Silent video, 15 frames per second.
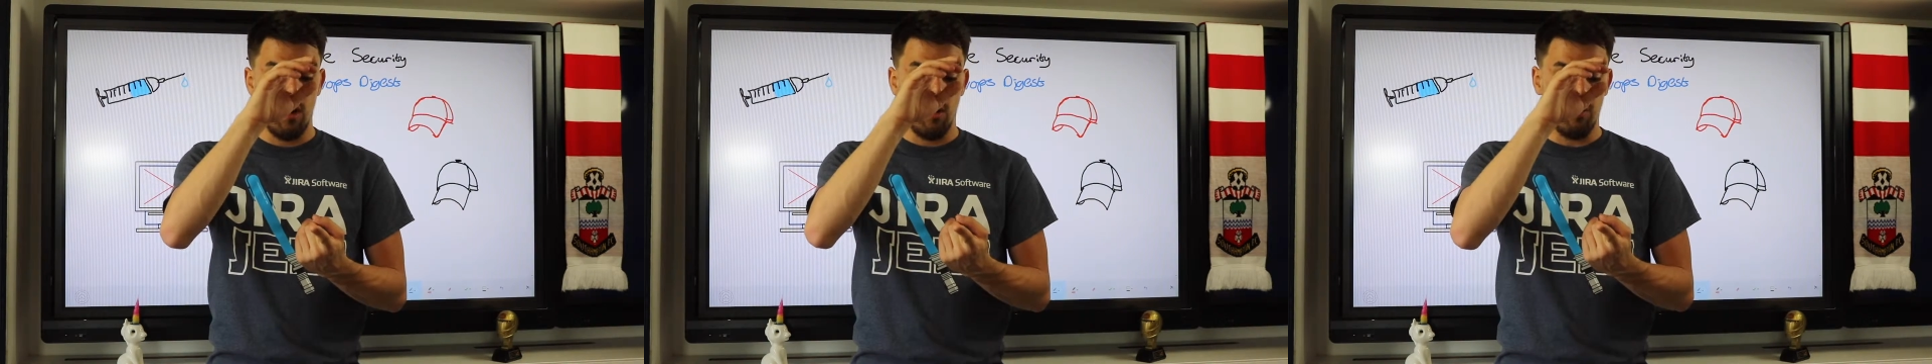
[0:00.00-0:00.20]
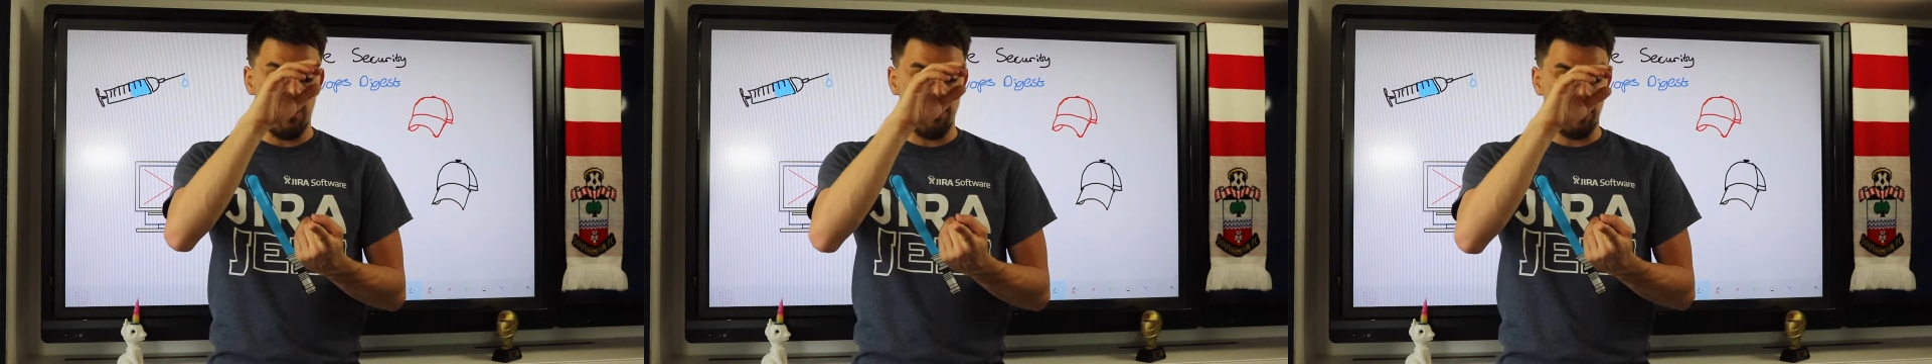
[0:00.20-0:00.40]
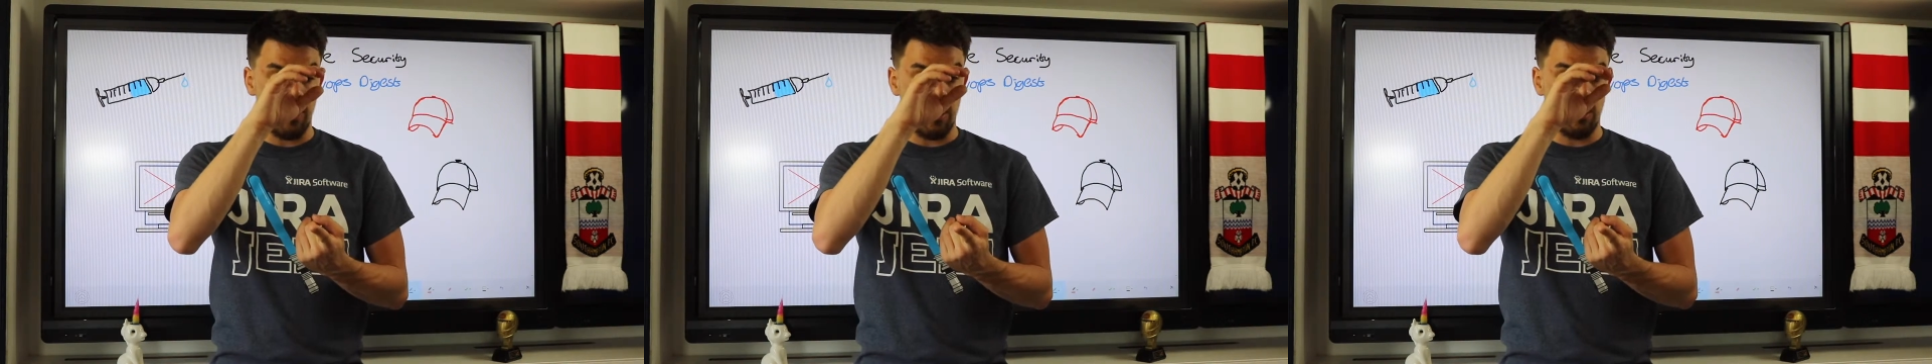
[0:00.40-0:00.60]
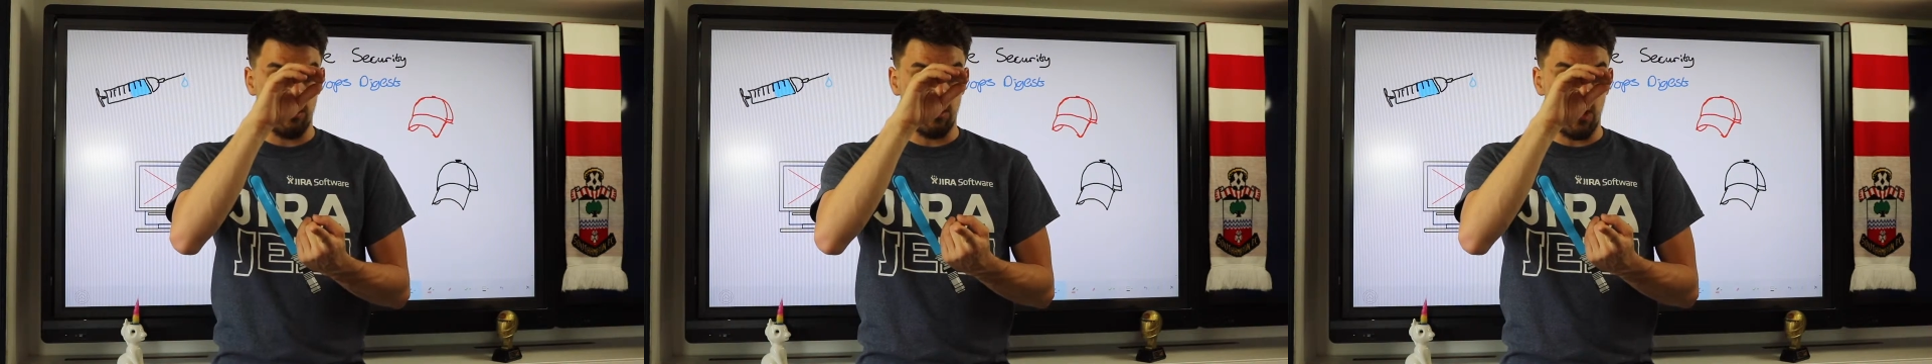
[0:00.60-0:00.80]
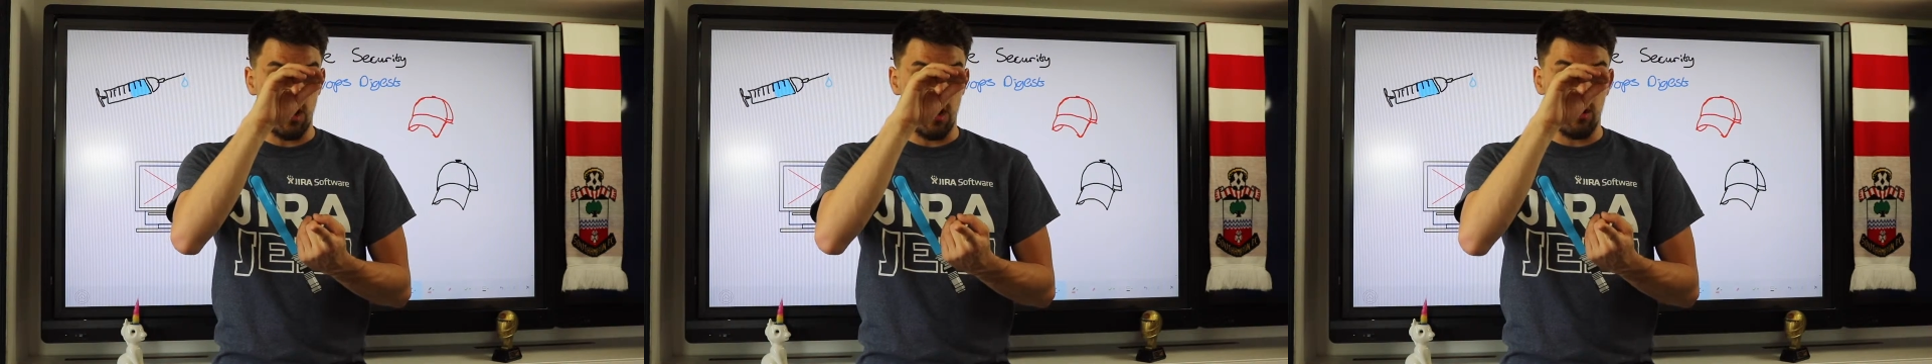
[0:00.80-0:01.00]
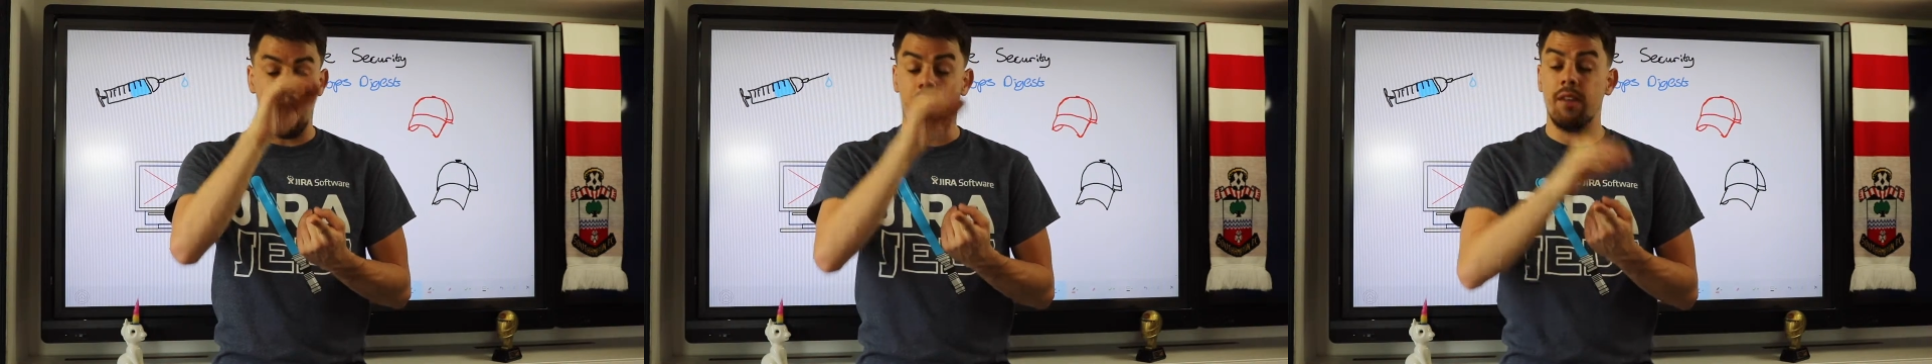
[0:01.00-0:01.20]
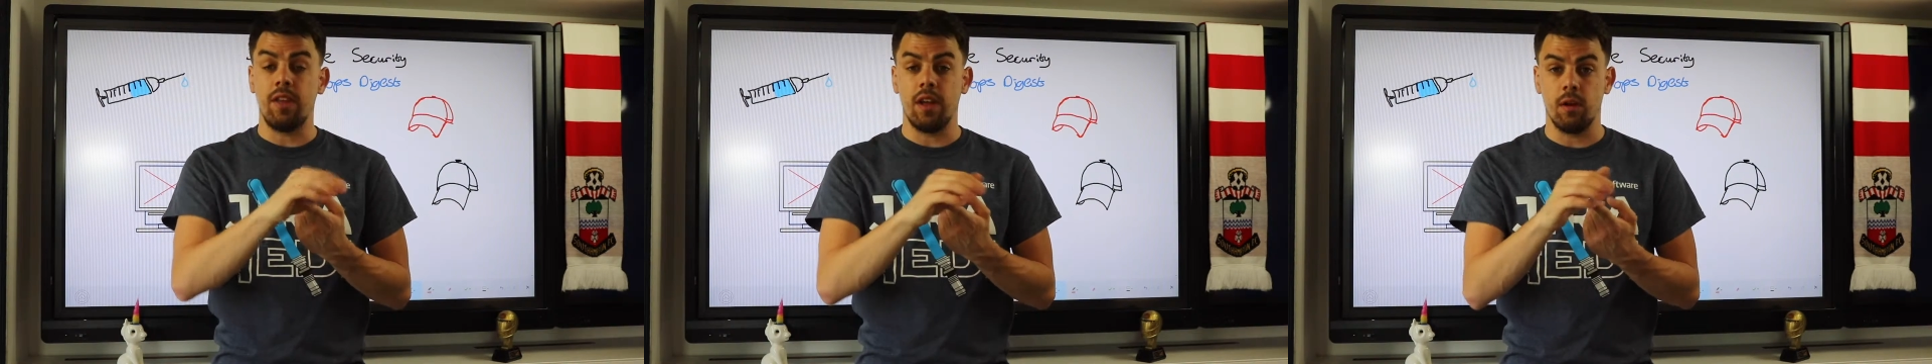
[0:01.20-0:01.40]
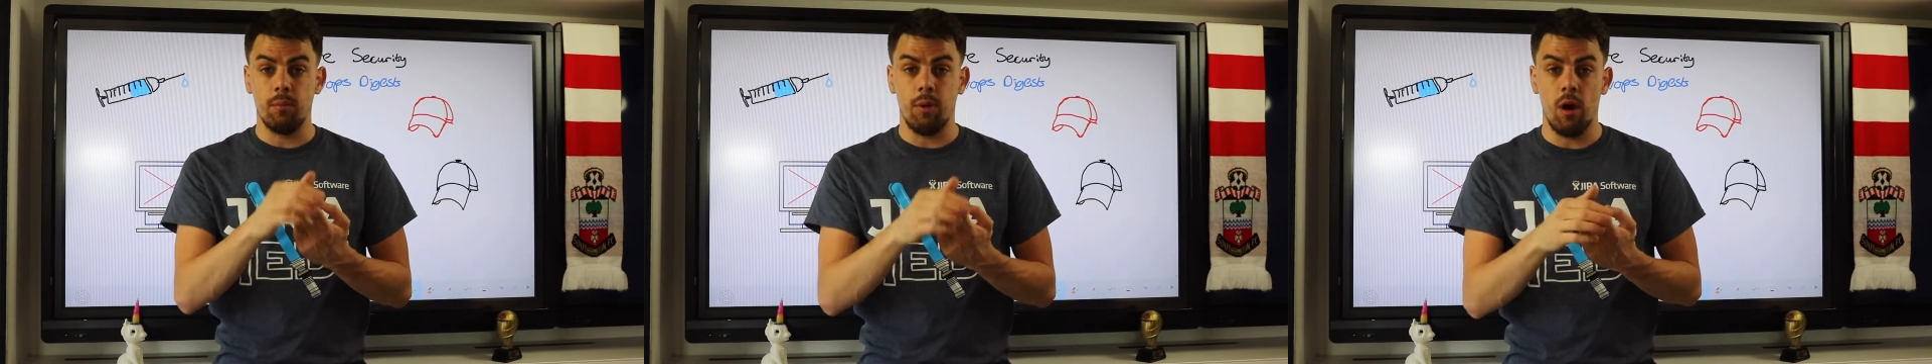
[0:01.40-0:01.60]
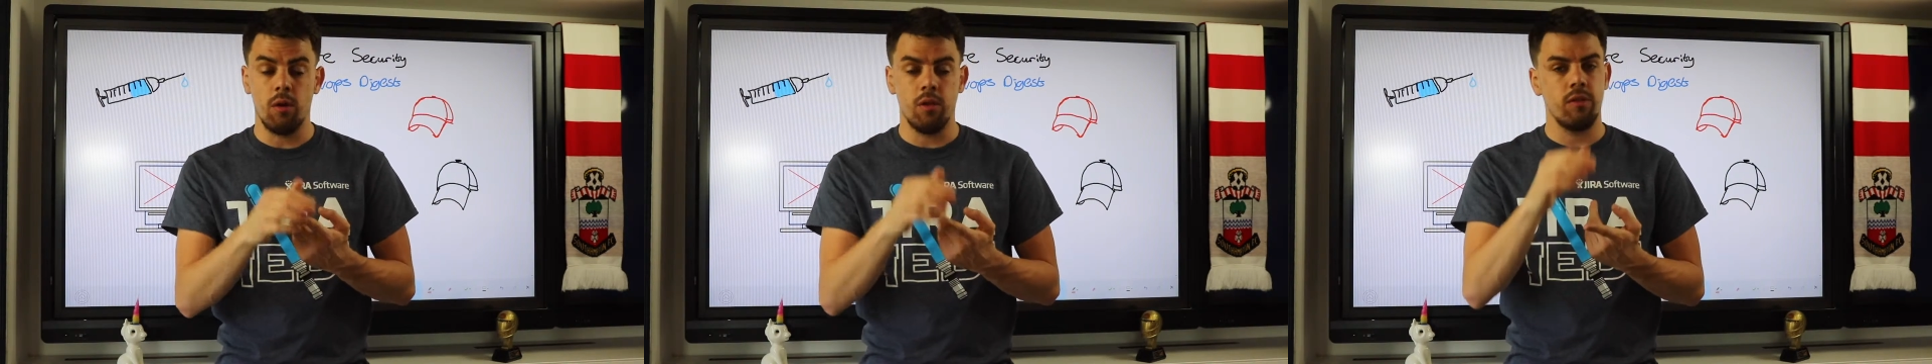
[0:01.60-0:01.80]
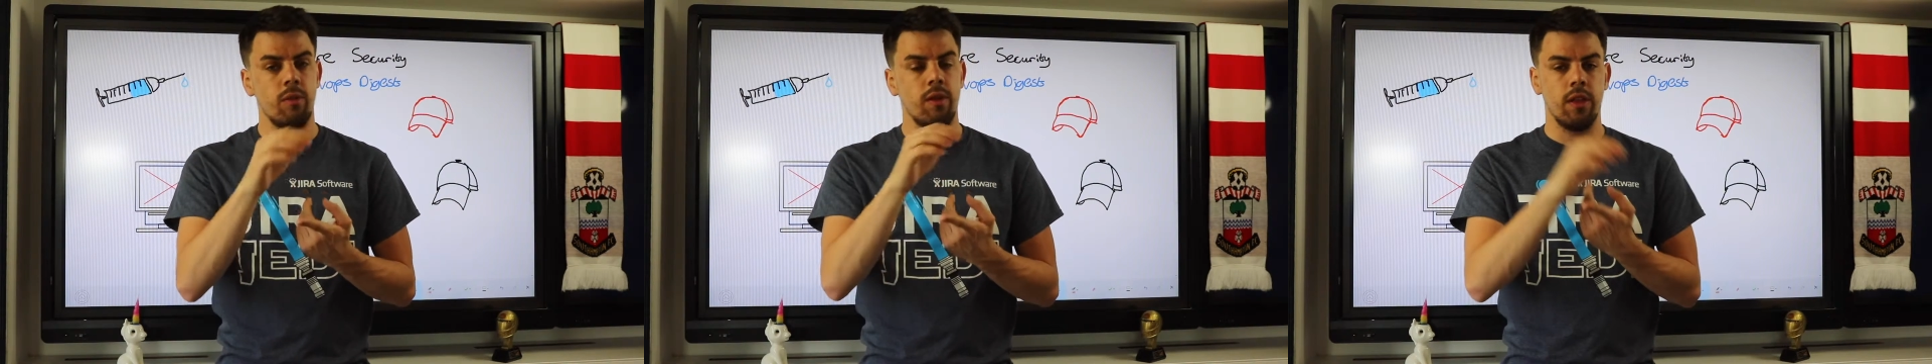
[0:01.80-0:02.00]
whether they're out-of-date
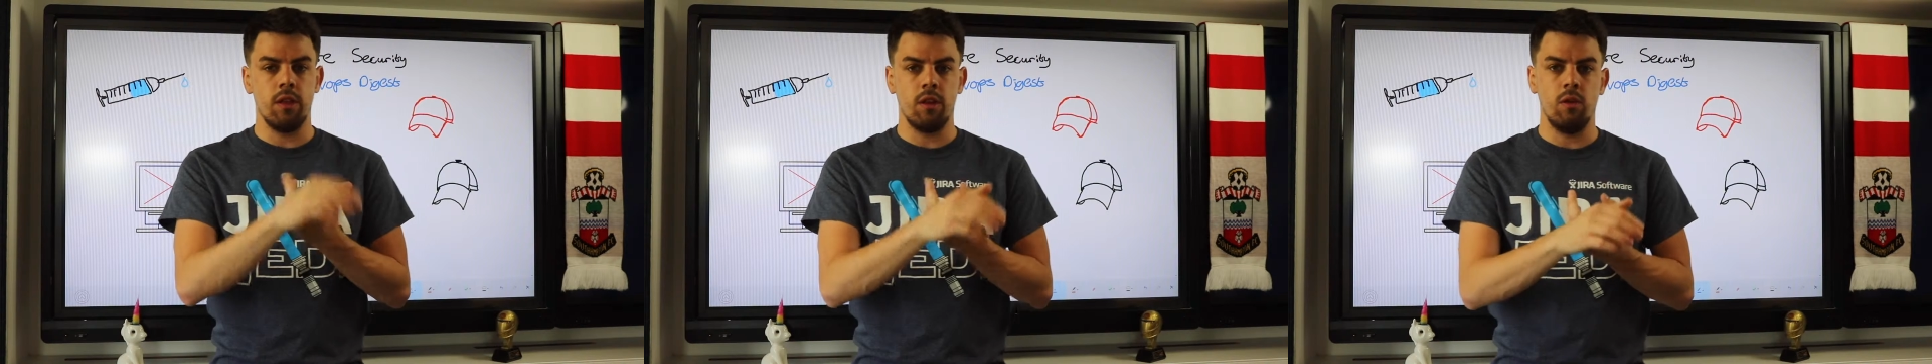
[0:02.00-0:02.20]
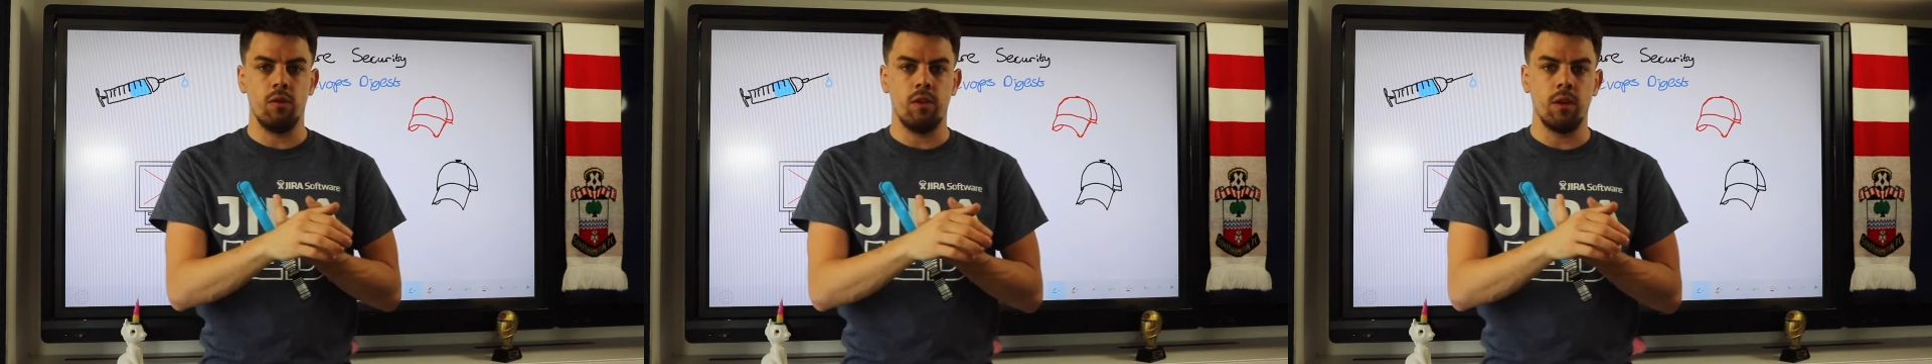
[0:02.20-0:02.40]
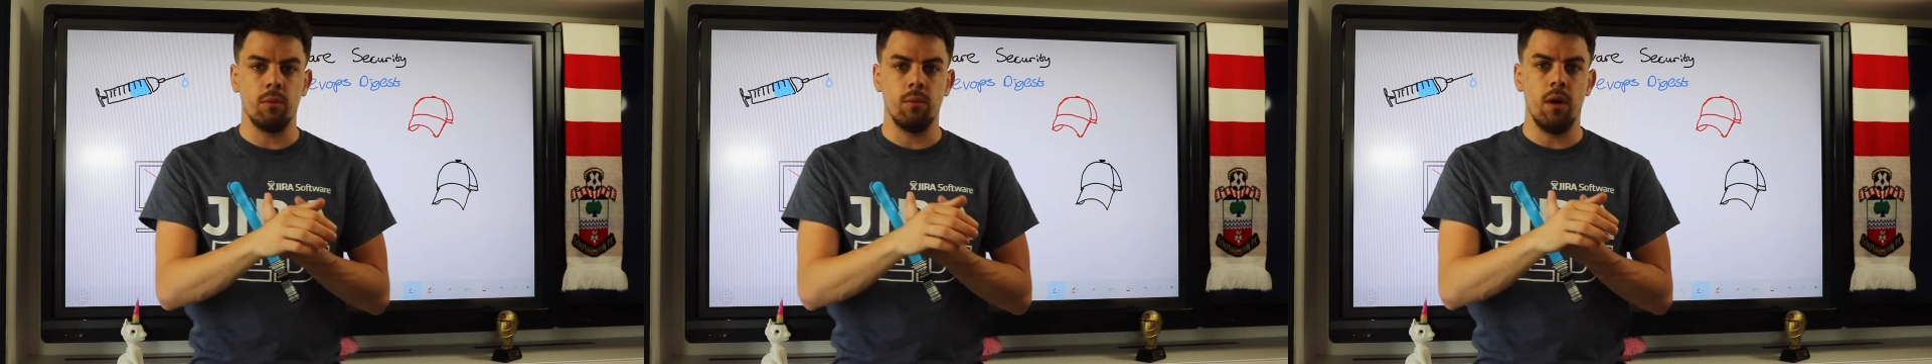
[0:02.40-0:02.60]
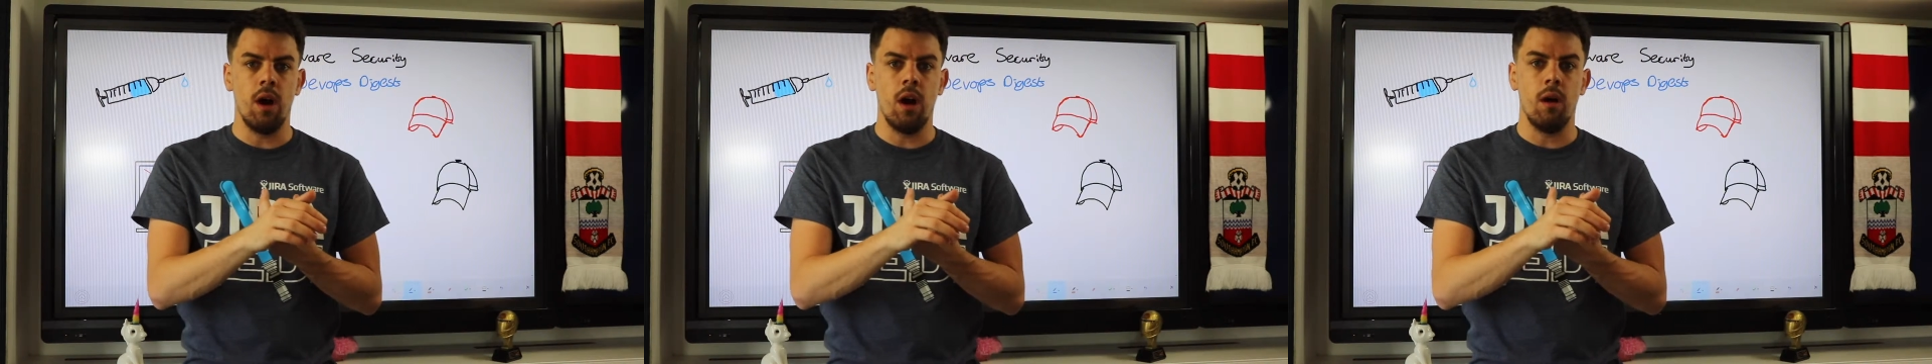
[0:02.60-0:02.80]
components, whether they're using